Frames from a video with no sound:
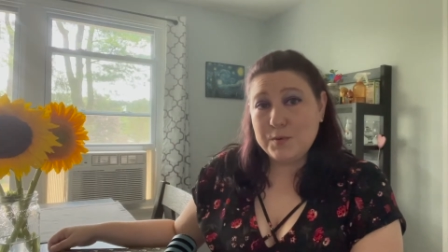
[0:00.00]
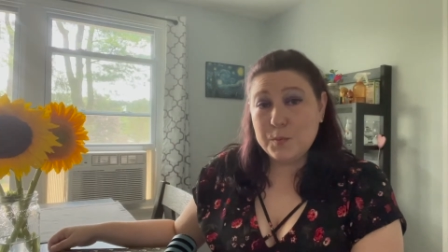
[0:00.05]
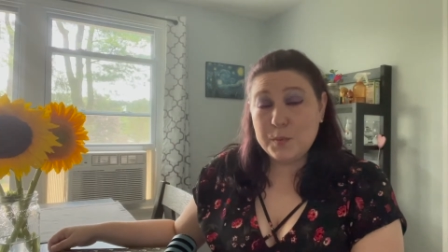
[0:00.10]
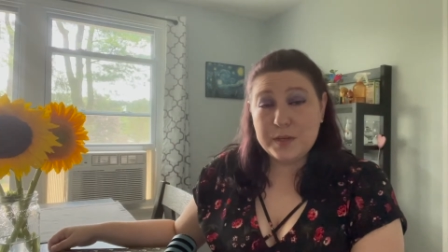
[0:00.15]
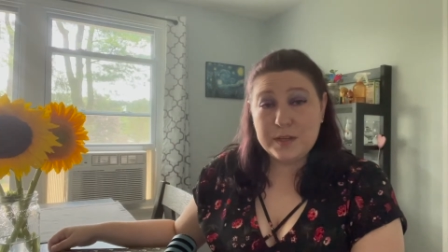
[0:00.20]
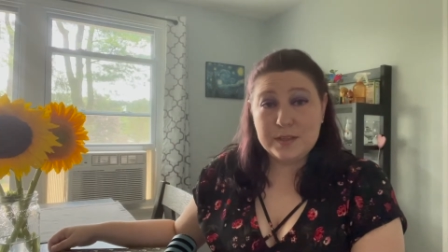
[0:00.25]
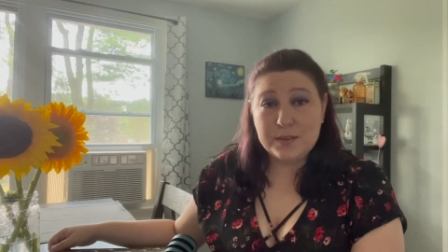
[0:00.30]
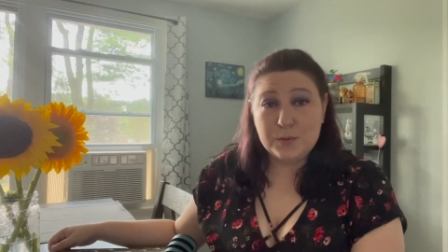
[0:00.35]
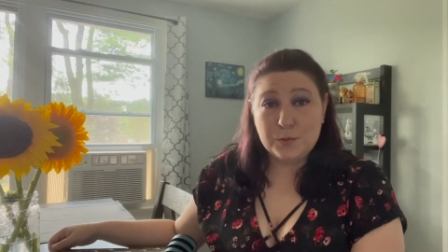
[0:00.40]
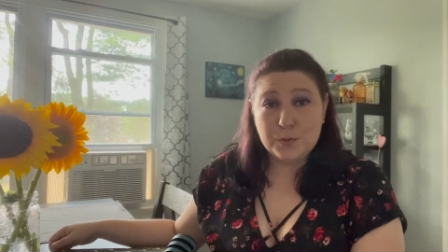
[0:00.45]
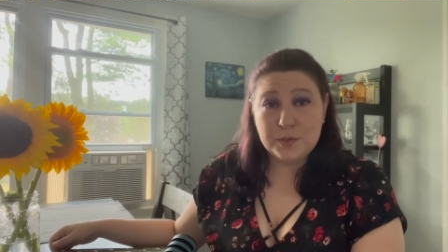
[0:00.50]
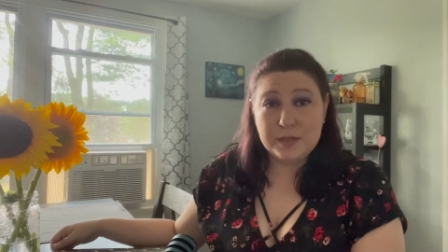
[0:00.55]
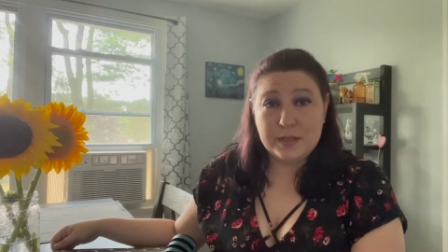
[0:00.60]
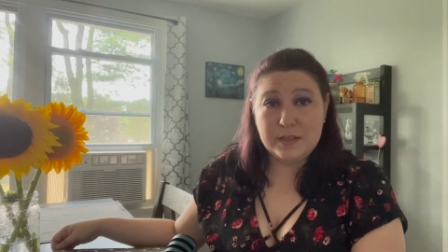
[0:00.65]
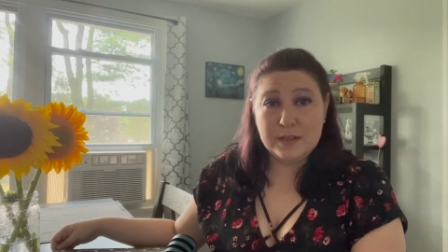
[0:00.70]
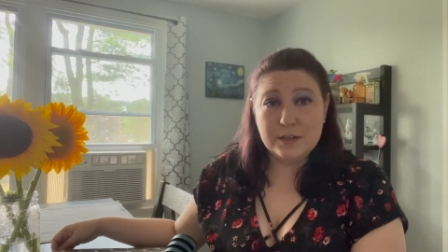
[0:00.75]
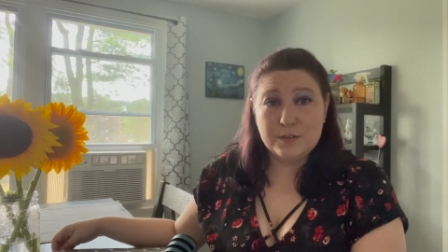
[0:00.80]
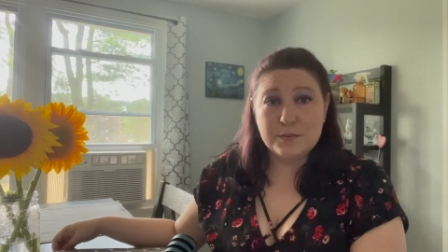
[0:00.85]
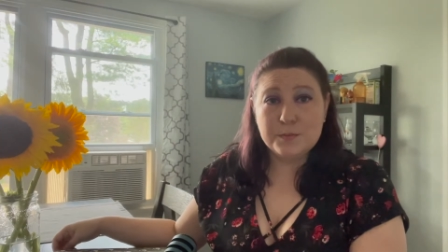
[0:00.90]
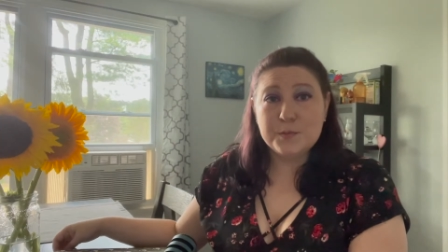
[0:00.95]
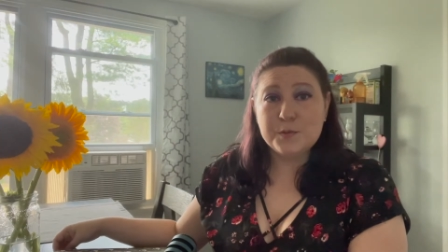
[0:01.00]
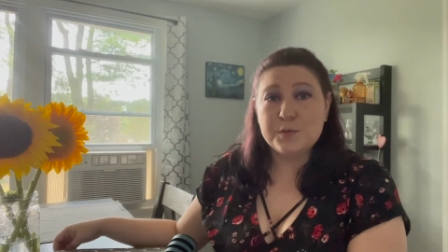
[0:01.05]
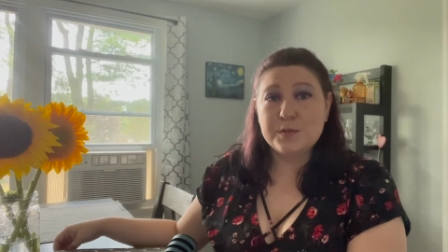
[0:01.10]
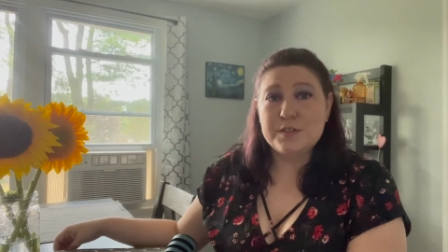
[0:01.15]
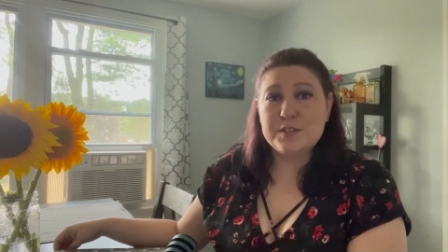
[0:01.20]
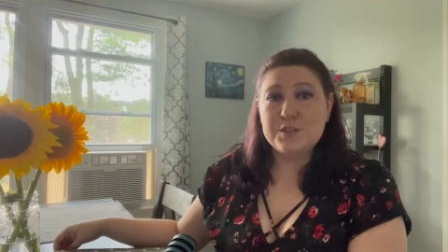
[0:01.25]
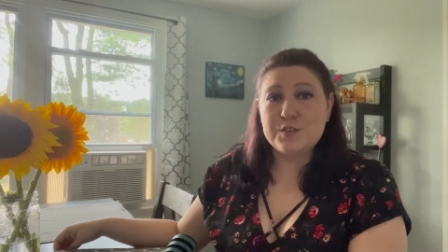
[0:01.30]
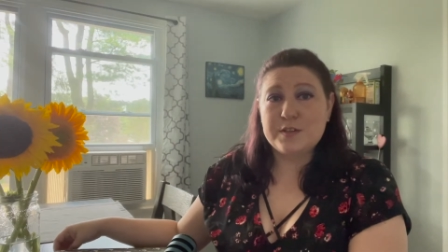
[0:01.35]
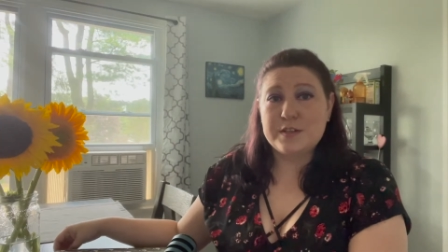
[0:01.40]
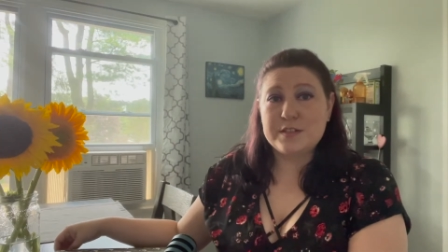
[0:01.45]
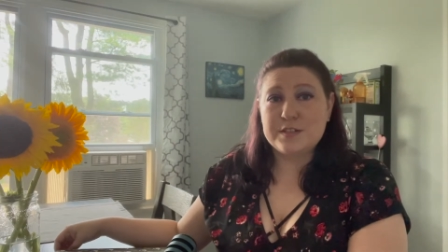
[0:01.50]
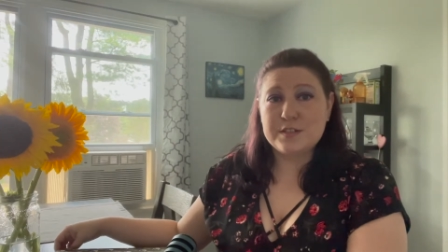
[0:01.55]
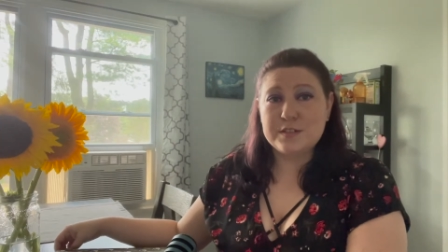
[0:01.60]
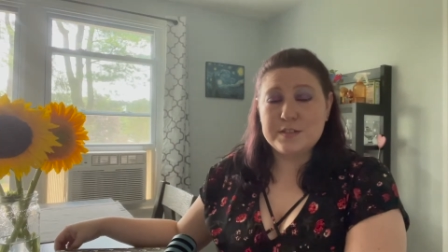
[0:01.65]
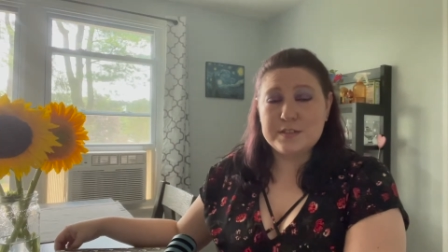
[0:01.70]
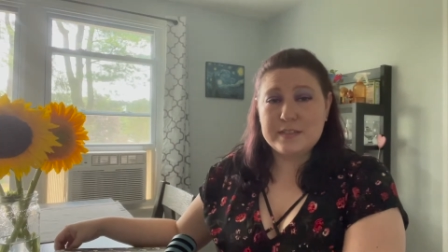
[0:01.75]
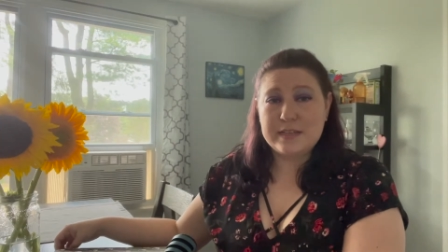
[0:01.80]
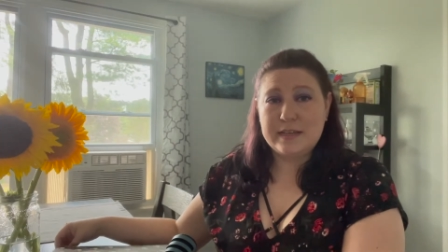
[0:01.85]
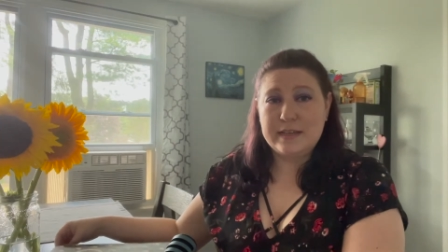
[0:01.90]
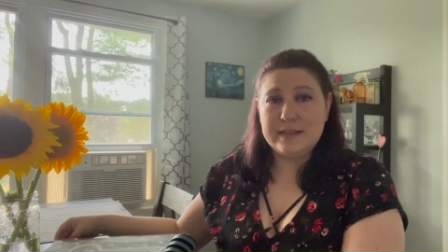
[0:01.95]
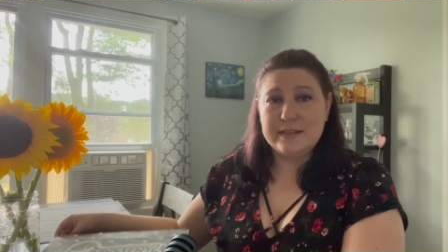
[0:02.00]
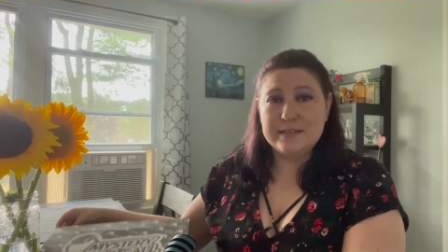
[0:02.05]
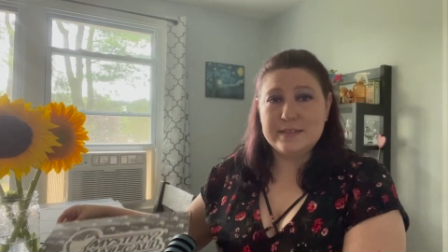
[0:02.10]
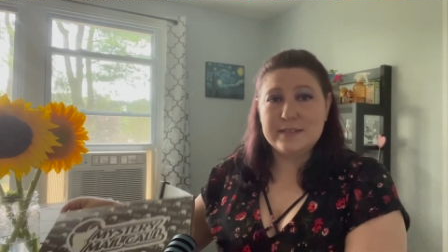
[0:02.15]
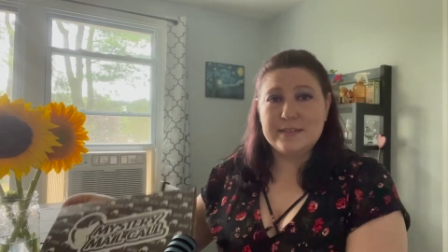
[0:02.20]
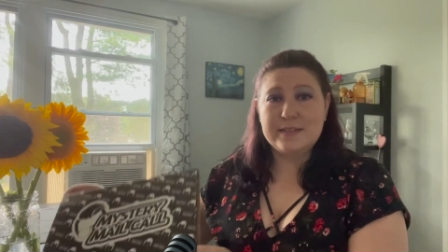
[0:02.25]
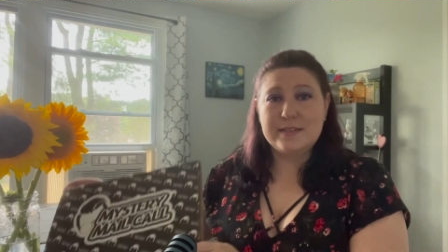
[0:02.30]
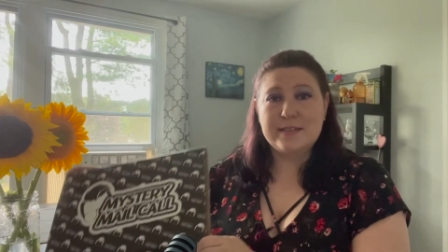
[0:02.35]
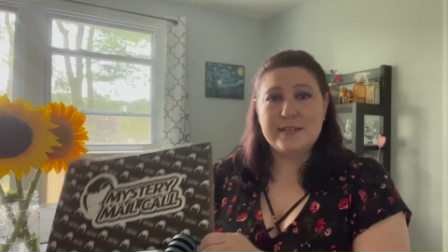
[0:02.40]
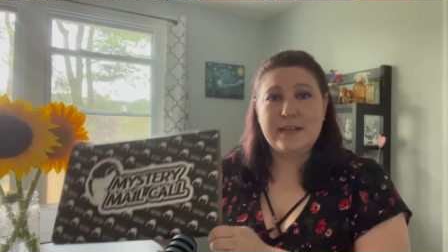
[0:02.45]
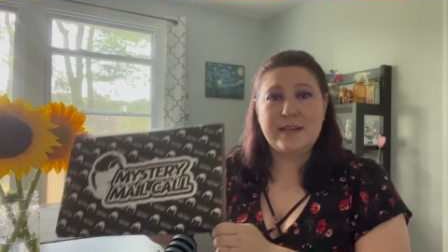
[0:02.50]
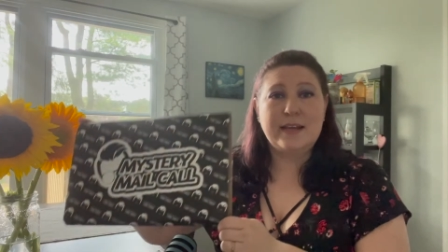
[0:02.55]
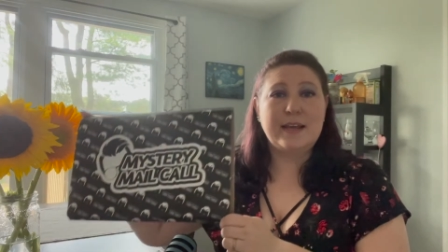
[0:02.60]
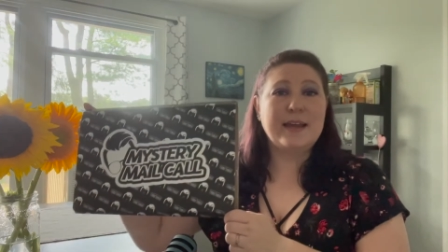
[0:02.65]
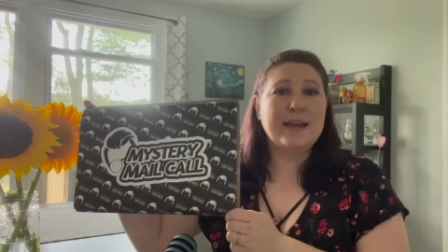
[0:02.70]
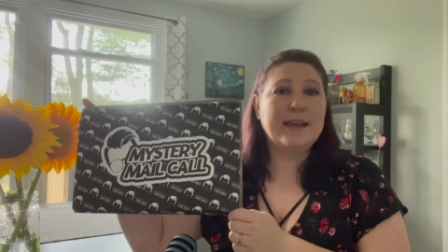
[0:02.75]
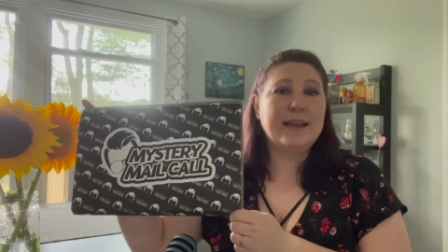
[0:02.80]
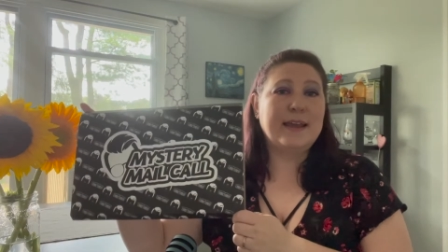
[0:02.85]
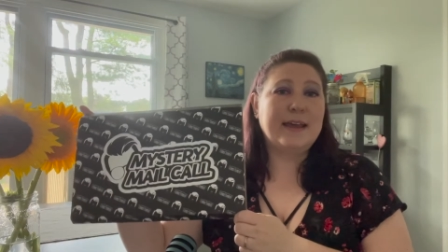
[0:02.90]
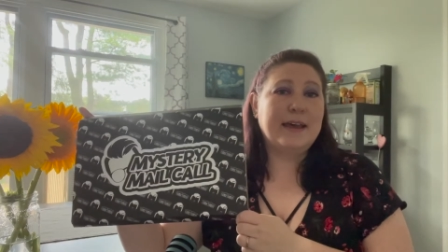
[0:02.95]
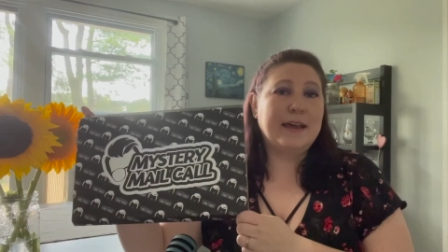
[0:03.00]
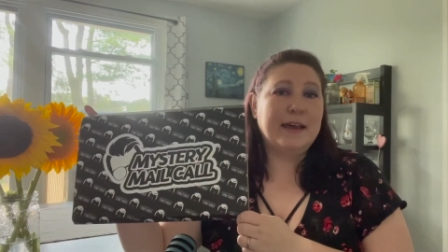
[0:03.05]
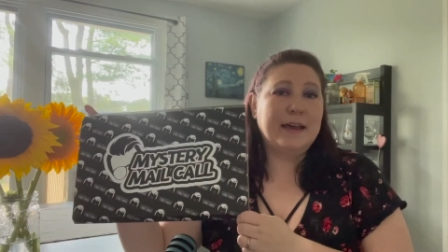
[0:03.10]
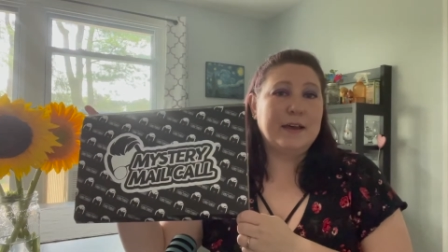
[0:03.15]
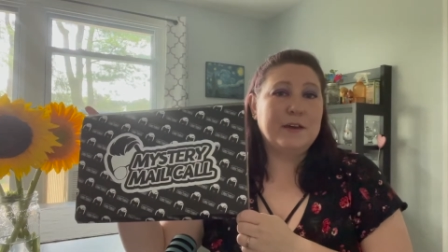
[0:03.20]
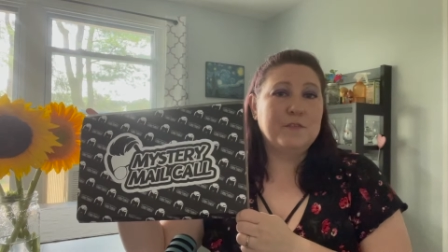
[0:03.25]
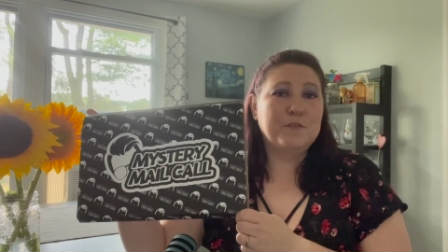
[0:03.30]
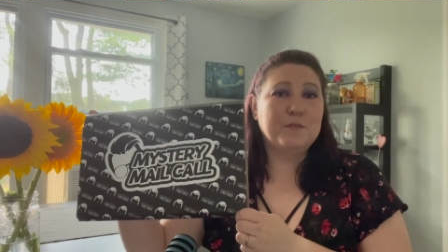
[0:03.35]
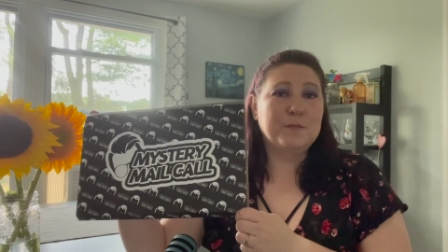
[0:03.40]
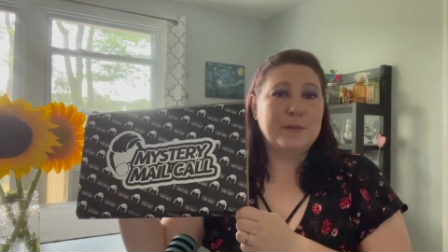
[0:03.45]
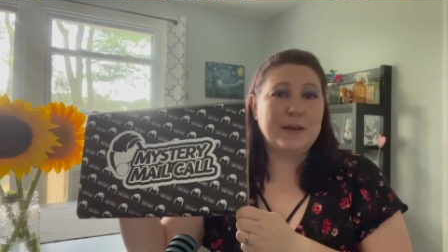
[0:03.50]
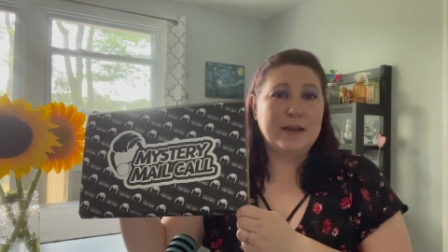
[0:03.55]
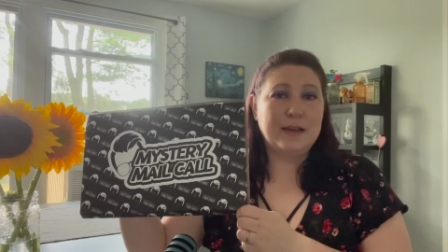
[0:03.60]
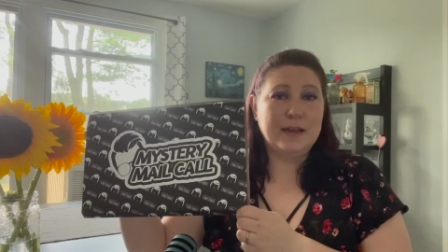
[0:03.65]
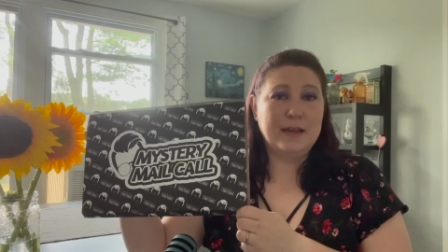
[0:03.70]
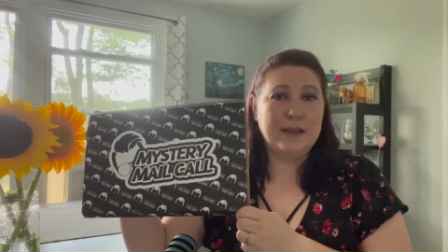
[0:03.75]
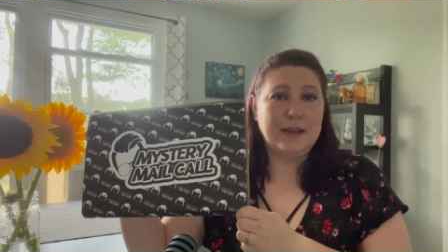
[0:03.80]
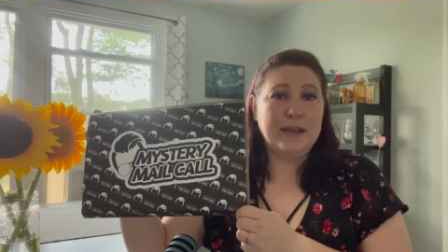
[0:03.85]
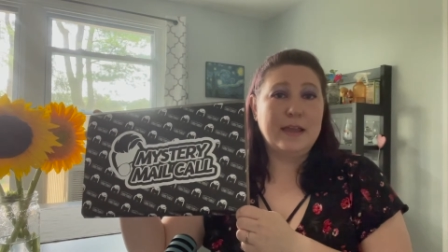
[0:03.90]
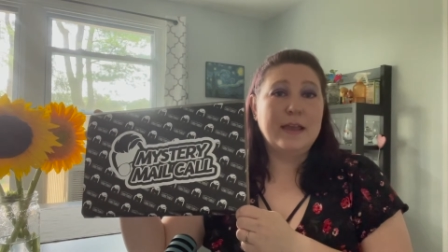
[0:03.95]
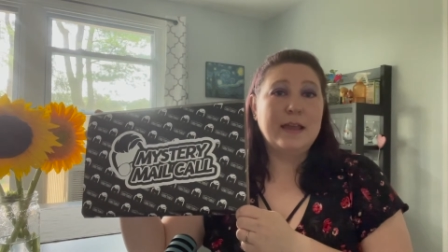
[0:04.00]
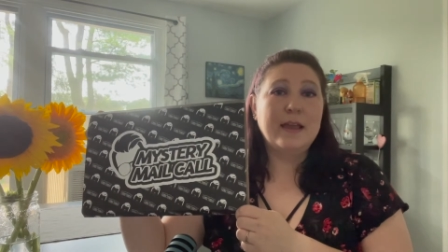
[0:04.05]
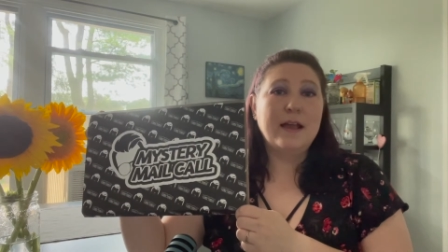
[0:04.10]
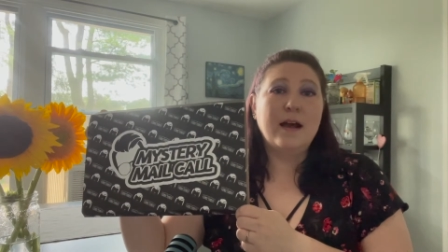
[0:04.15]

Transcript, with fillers: everyone, Lauren here from Lauren's Treasures, and today I have my